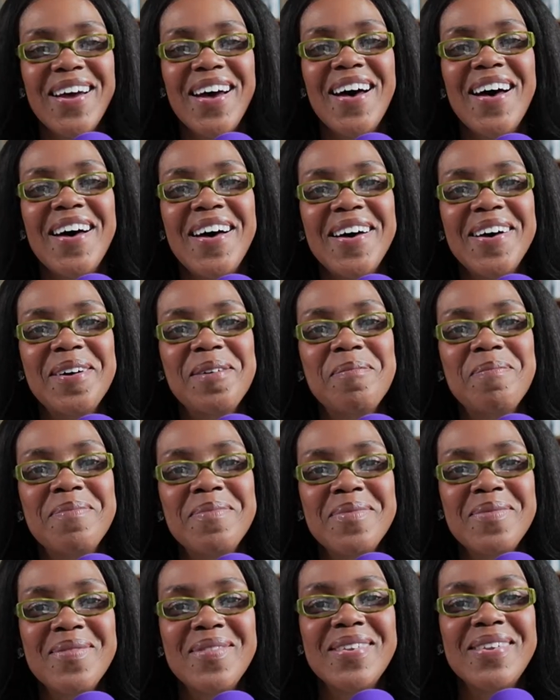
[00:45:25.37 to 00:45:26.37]

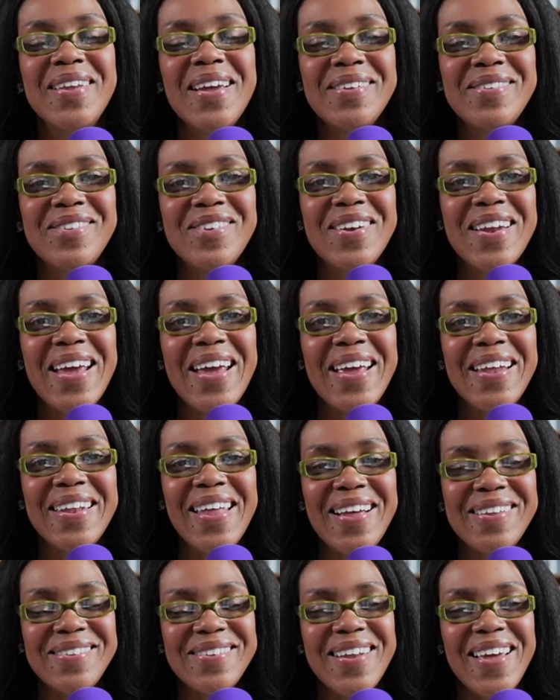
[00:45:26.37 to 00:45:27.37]

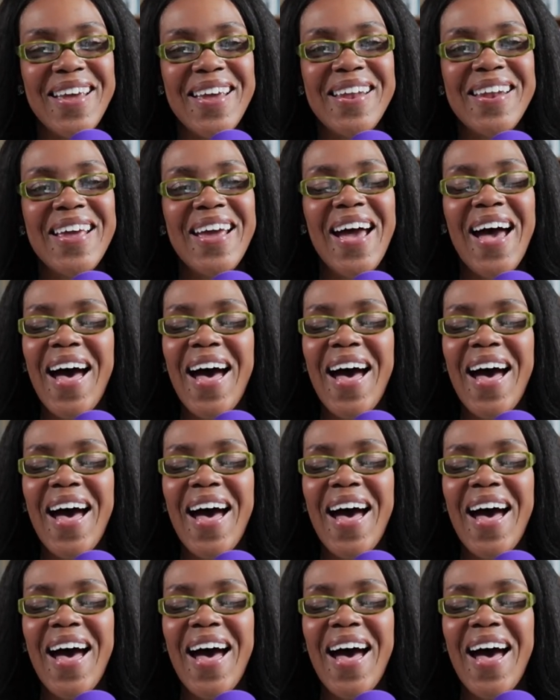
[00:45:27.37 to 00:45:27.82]
last night.